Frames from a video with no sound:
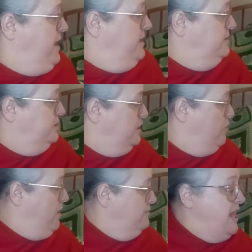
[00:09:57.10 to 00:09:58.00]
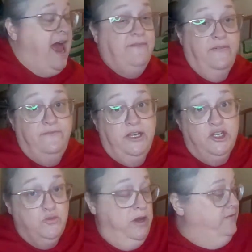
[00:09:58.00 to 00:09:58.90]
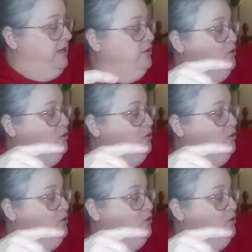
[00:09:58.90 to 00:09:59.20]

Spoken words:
And so I haven't finished weaving in